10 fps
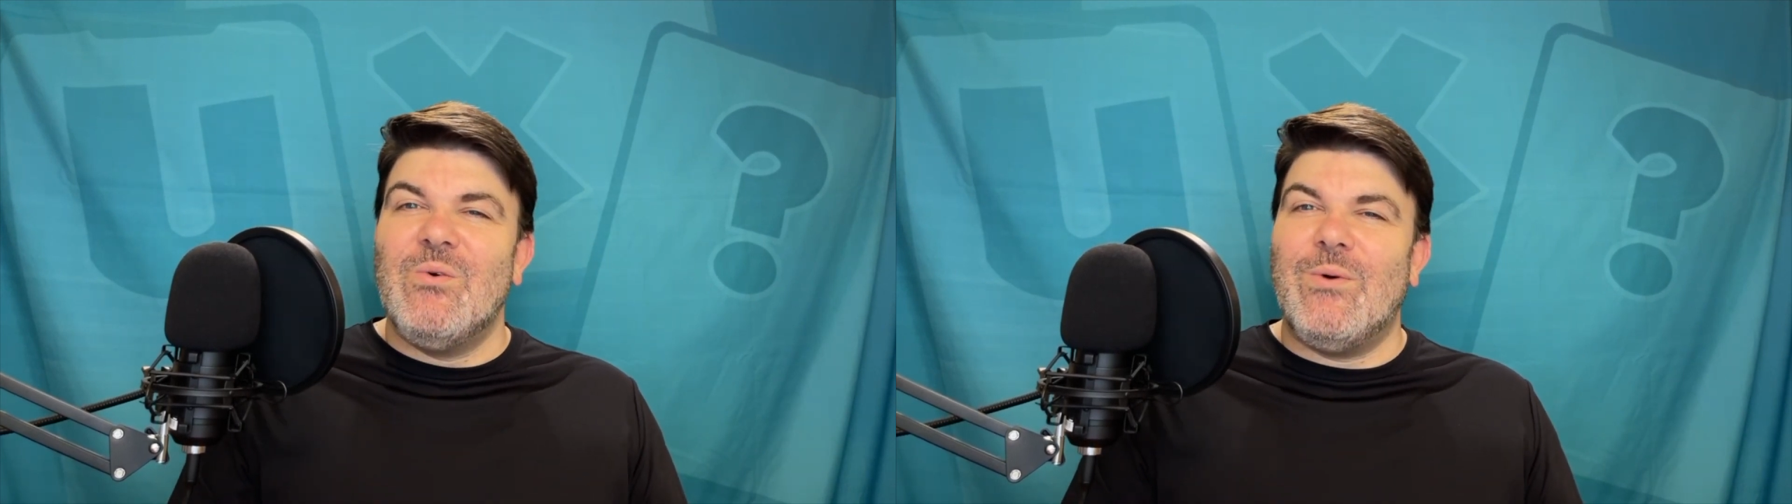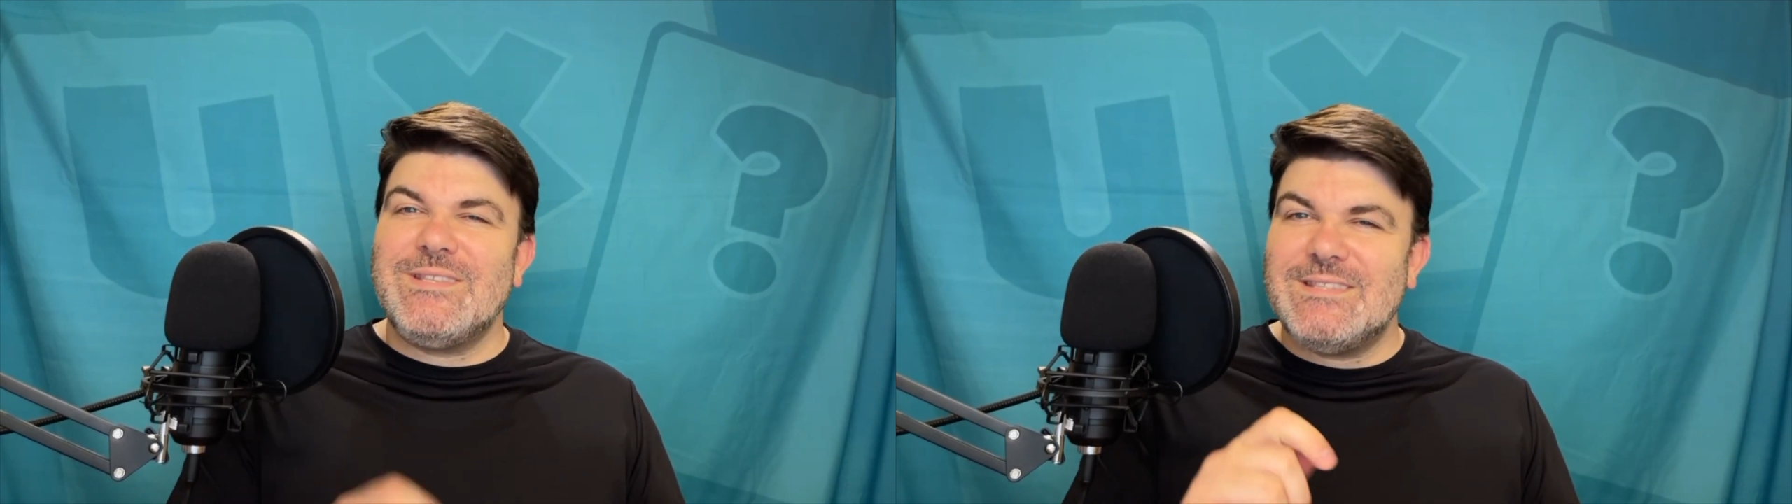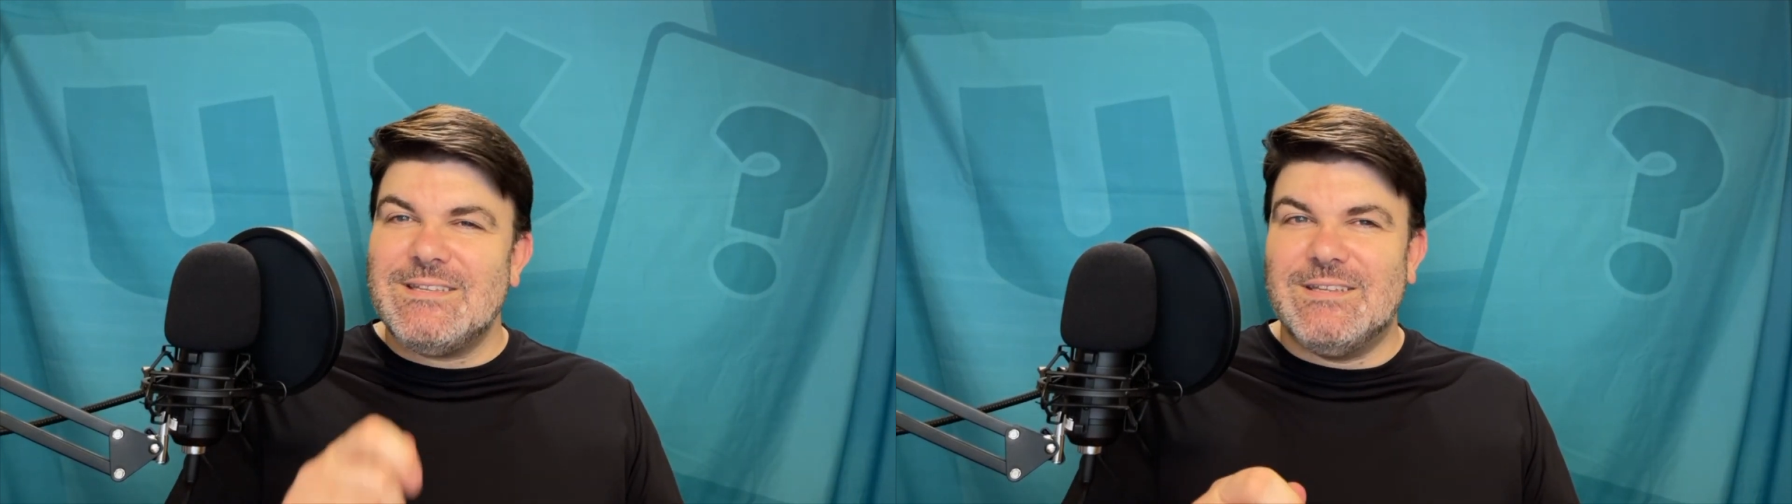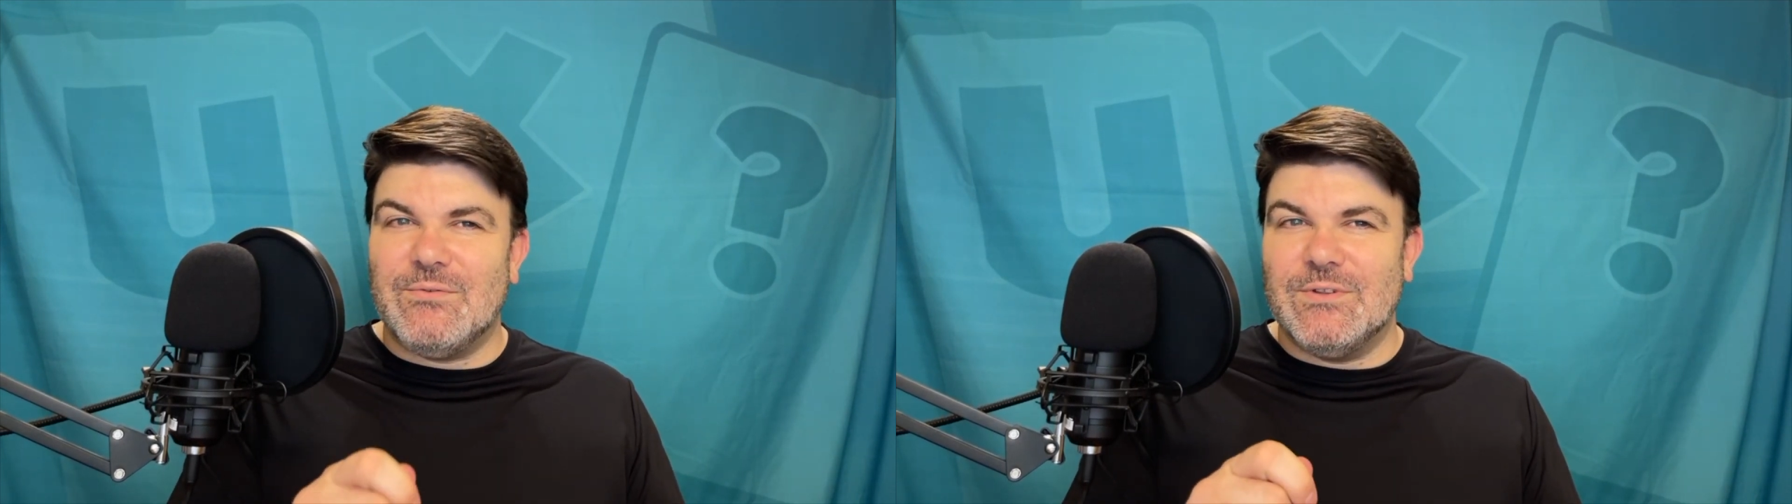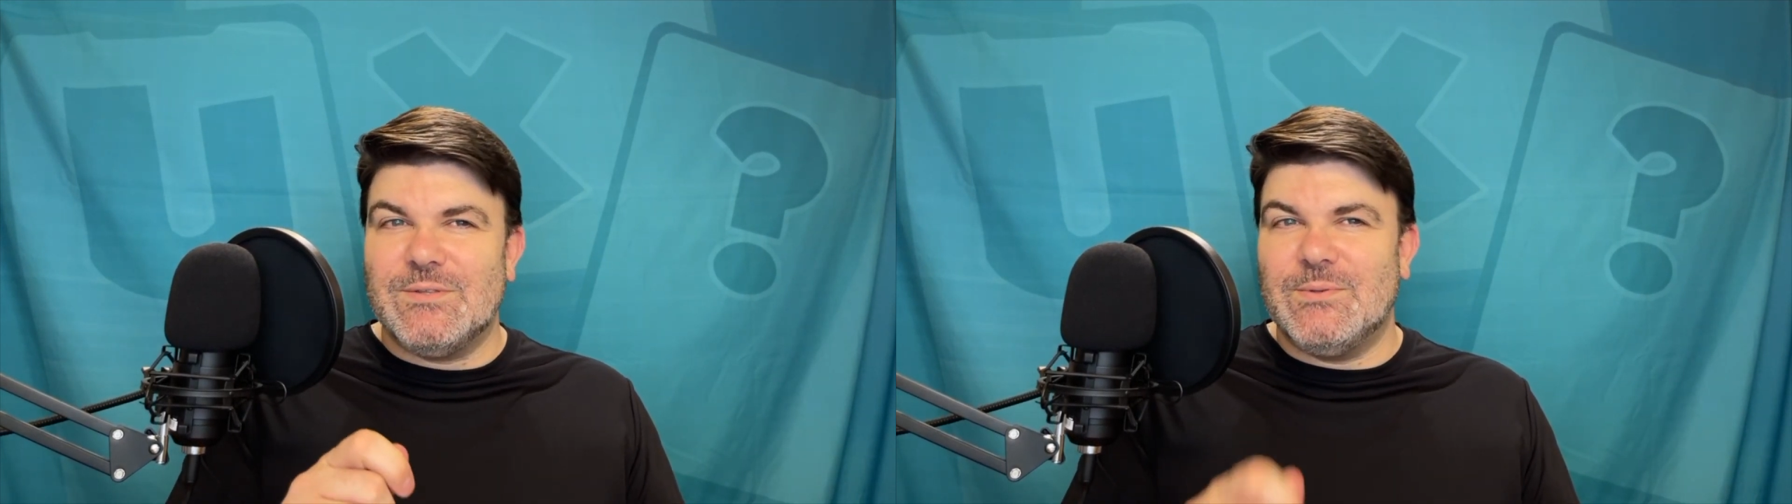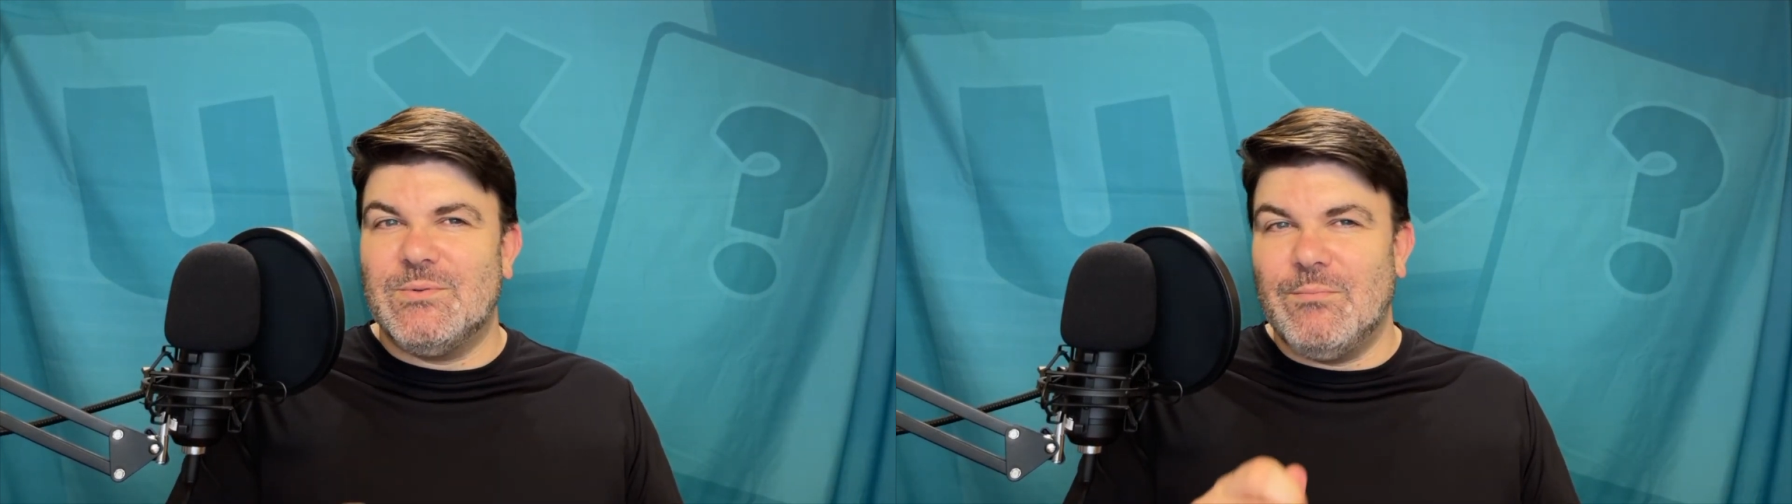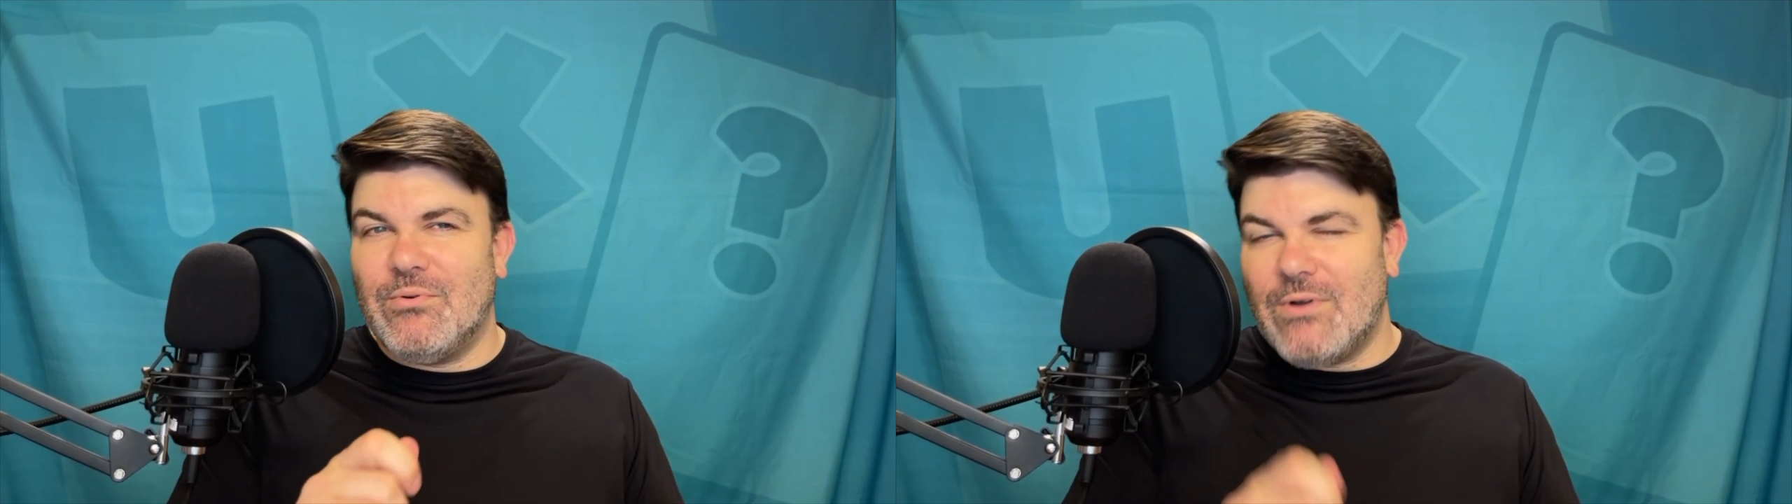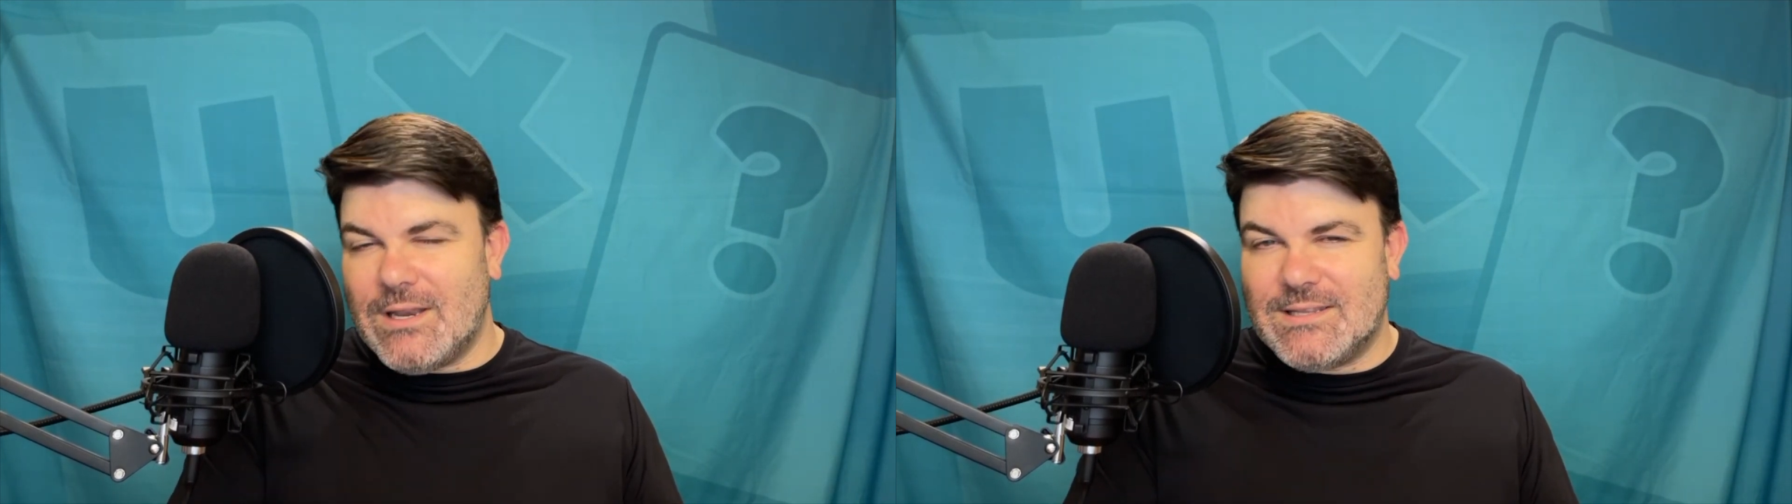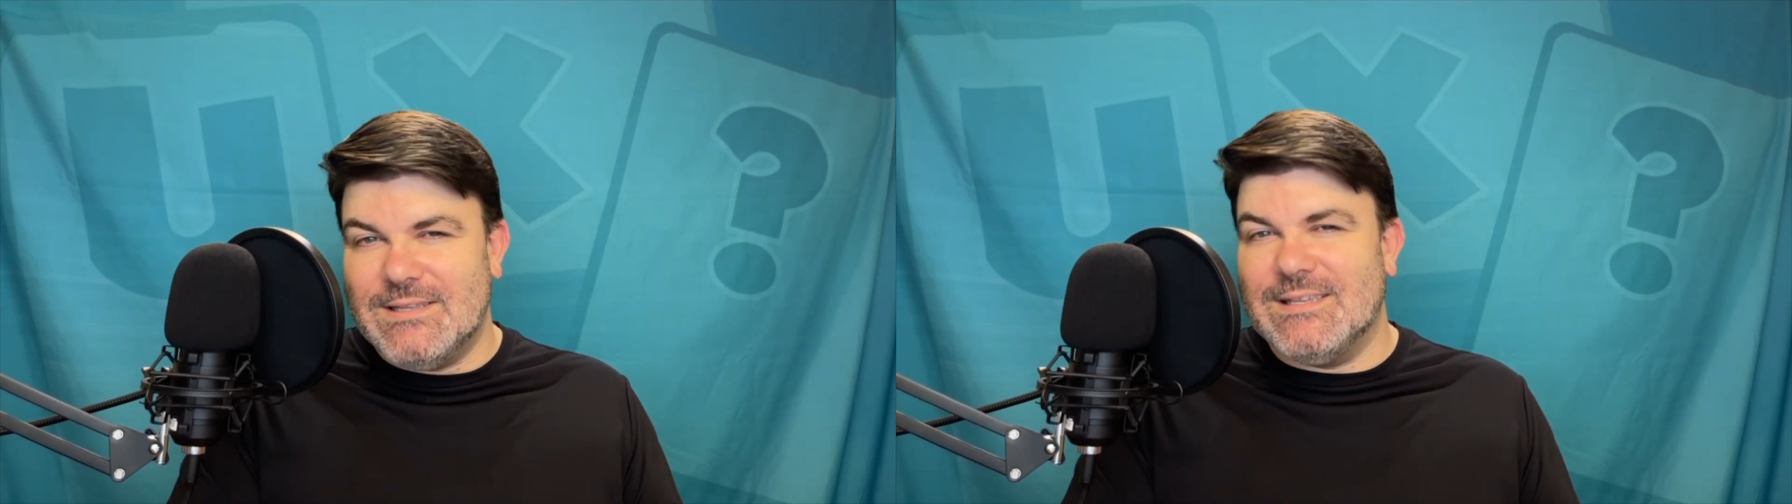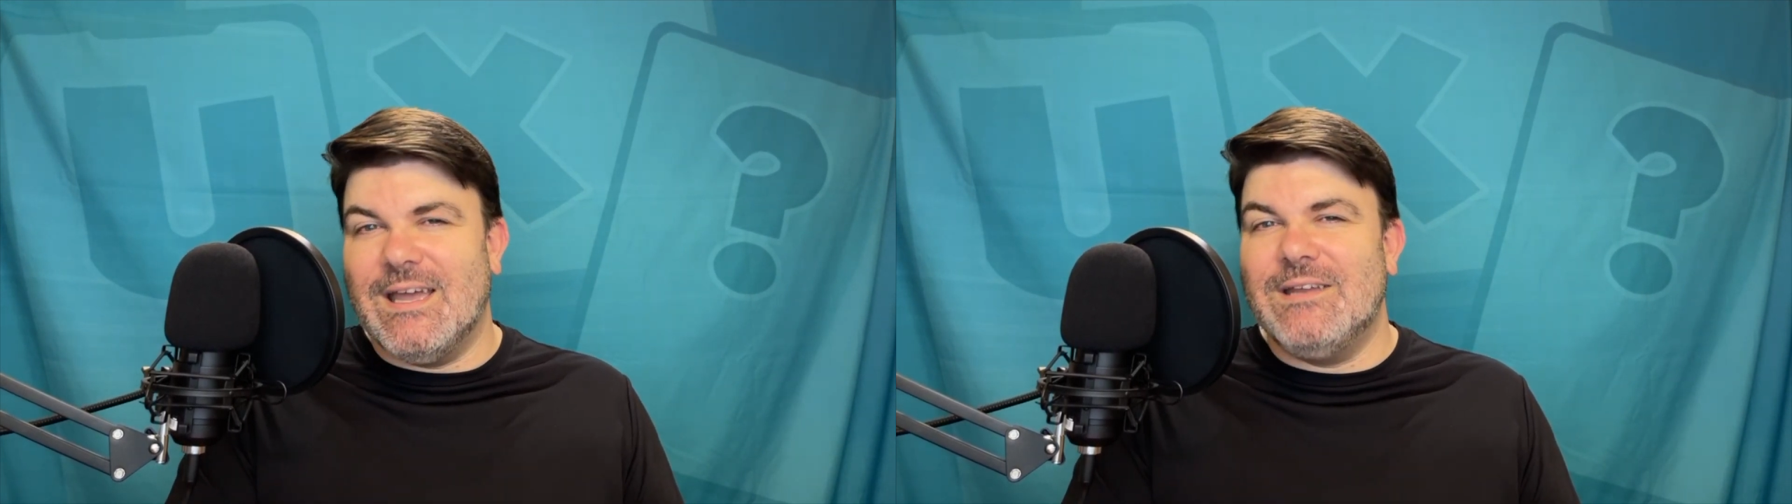what's the difference between product
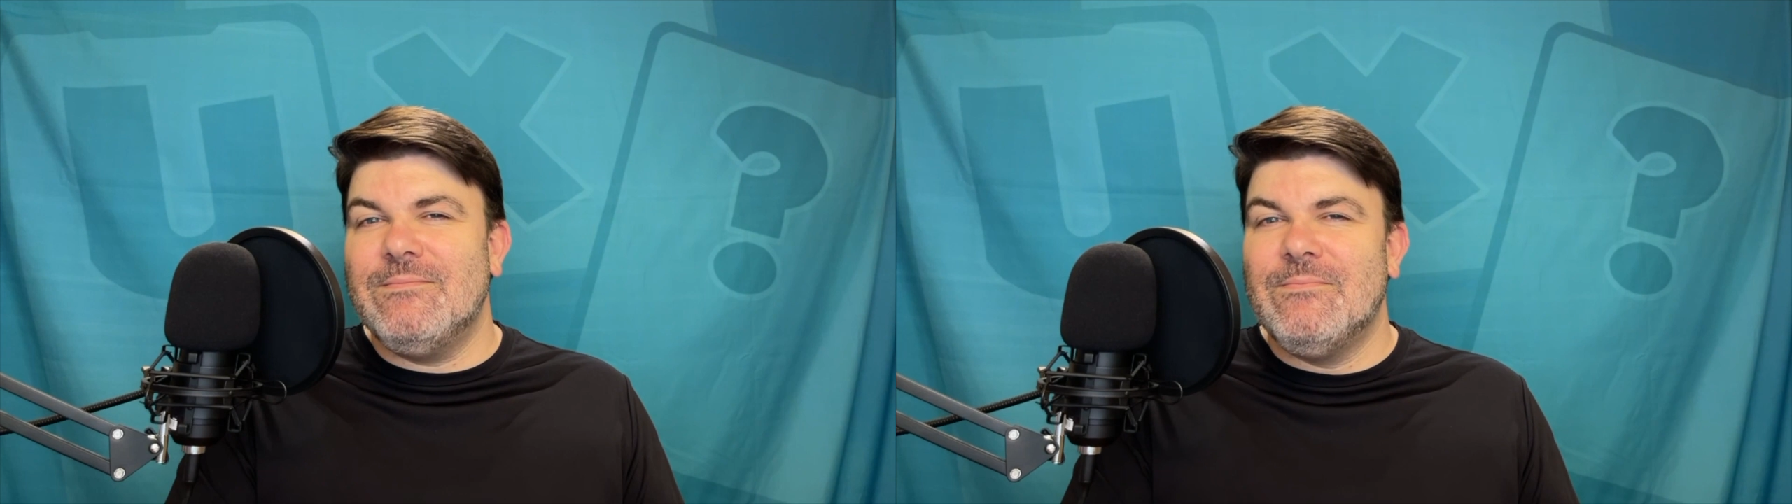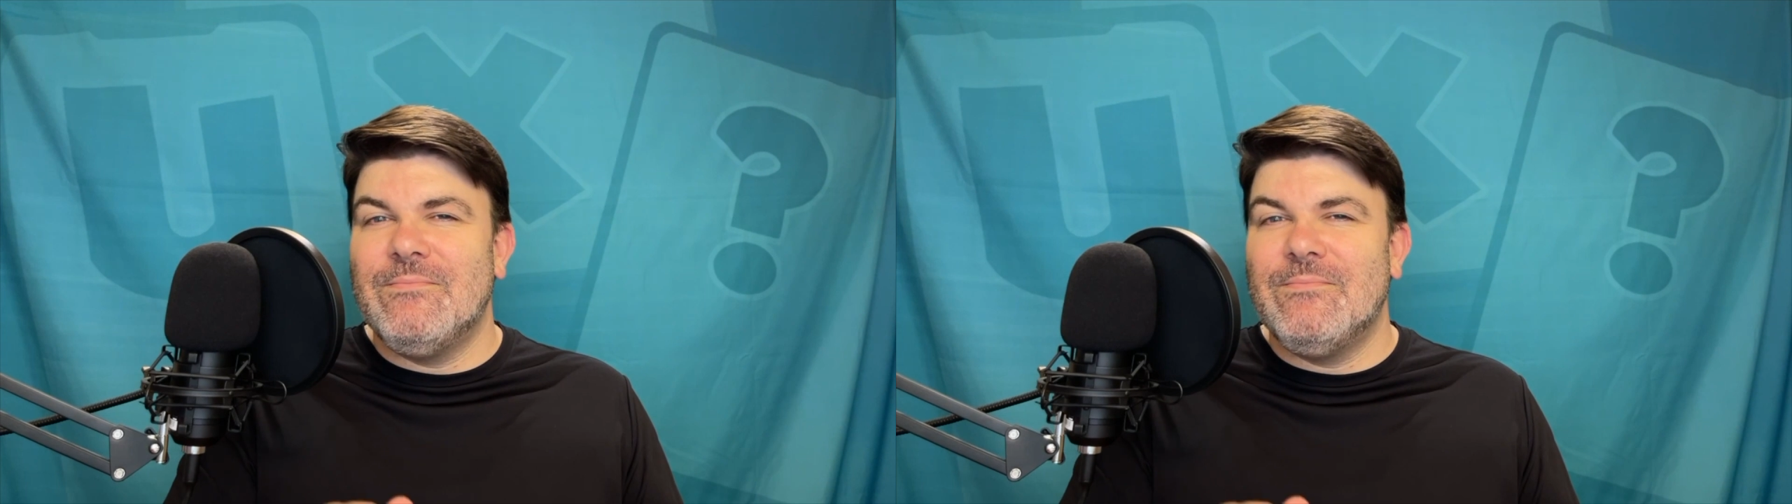design